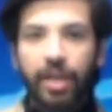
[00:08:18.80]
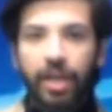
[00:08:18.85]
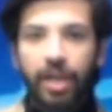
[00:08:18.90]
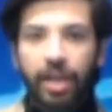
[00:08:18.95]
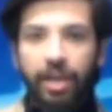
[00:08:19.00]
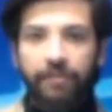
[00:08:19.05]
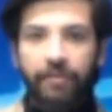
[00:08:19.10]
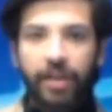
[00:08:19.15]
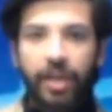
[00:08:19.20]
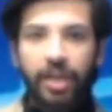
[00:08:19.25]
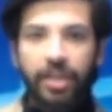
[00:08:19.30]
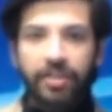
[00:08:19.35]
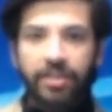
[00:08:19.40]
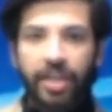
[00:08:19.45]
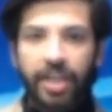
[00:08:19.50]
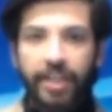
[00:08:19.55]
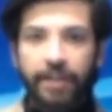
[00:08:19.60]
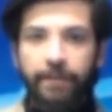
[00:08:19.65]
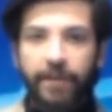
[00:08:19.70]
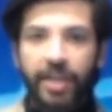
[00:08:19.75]
Afghan
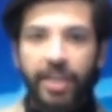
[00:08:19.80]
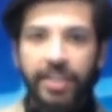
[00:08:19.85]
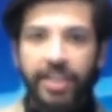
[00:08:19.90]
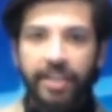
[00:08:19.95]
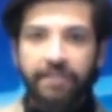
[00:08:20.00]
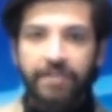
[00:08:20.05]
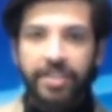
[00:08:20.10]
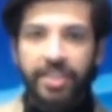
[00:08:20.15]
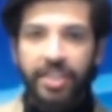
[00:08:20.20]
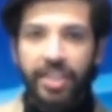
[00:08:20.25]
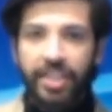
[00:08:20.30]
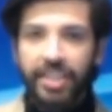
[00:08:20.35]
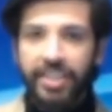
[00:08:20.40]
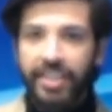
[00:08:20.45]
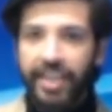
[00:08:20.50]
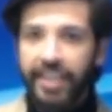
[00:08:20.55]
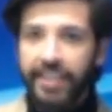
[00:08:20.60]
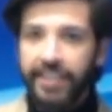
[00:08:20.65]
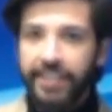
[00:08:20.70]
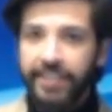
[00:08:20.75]
Taliban have
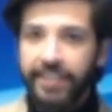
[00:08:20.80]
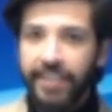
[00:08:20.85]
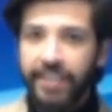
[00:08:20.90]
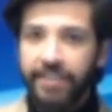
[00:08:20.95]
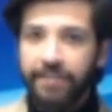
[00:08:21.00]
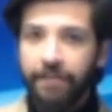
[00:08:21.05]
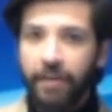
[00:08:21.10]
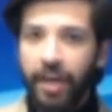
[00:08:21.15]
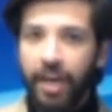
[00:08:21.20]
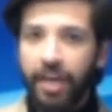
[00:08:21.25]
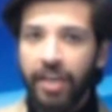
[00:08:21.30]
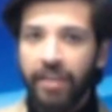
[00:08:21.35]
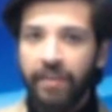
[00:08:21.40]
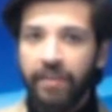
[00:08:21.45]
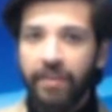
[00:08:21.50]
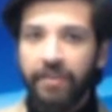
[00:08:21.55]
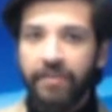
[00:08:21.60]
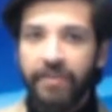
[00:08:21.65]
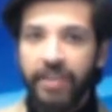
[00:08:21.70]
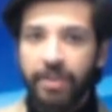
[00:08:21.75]
denied any ceasefire
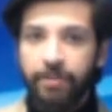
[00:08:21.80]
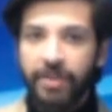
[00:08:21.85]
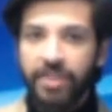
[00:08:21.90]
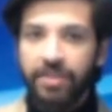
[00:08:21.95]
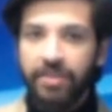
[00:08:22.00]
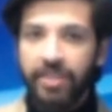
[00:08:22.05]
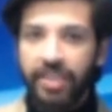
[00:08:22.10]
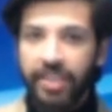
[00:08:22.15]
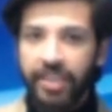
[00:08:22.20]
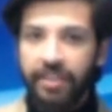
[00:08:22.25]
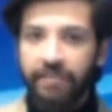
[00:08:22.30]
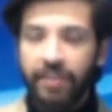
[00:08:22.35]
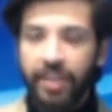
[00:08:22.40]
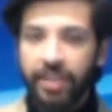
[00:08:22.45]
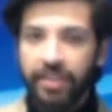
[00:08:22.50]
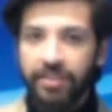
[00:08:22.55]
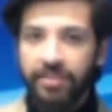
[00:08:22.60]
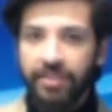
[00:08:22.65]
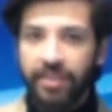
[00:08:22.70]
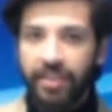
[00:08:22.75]
agreement in
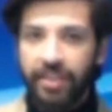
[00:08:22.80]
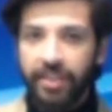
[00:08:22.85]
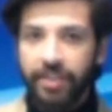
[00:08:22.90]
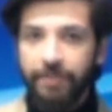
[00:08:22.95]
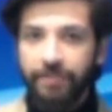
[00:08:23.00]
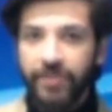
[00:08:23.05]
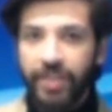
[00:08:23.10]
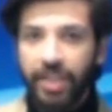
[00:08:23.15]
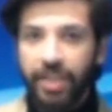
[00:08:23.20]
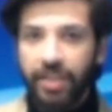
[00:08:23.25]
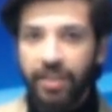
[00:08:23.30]
Afghanistan.